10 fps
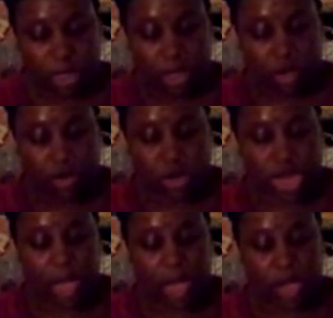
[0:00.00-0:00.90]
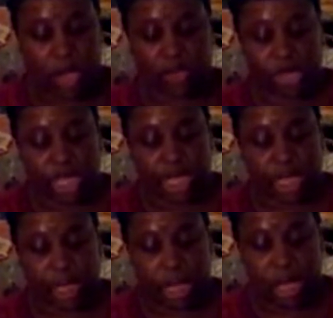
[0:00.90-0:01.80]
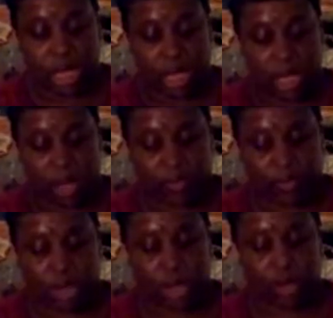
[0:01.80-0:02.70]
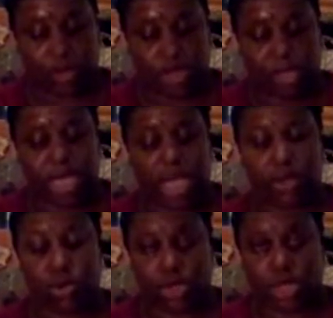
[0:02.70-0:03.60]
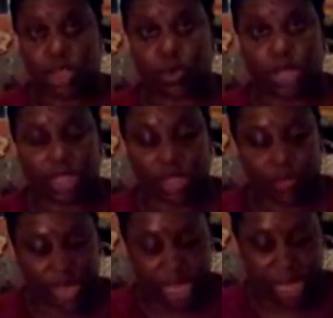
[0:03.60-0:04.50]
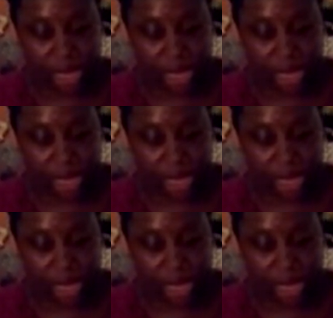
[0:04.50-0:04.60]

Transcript: we're going to read from Yirmiyahu 31:3,